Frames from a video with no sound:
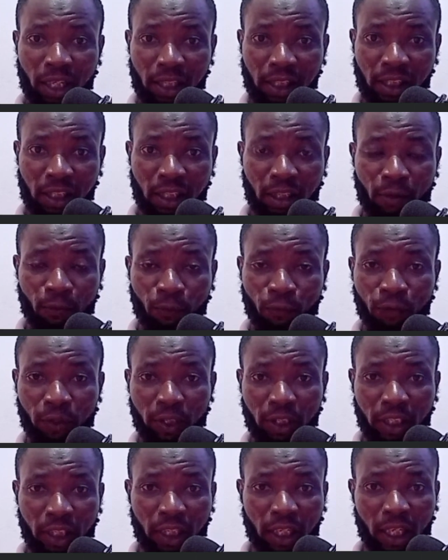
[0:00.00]
let's say
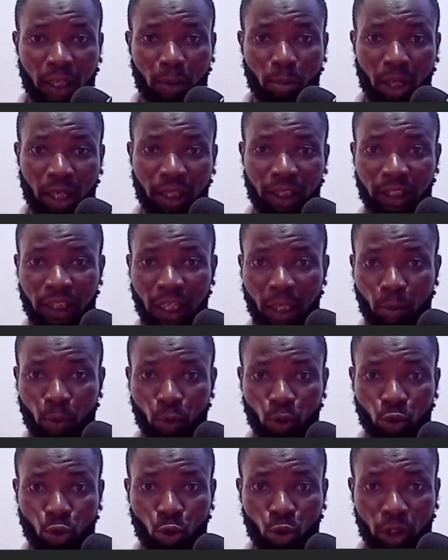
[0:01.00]
FDM and
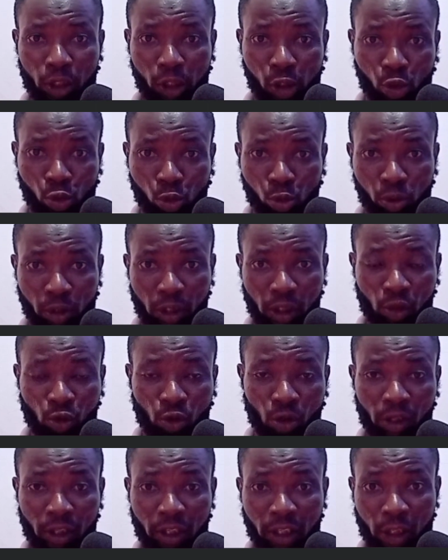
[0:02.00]
Iyabojo issue is
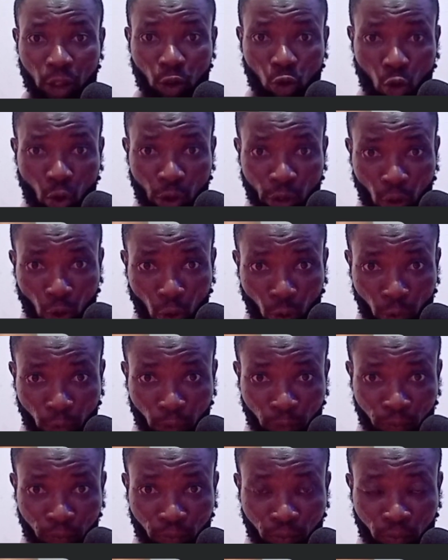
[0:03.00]
currently going on,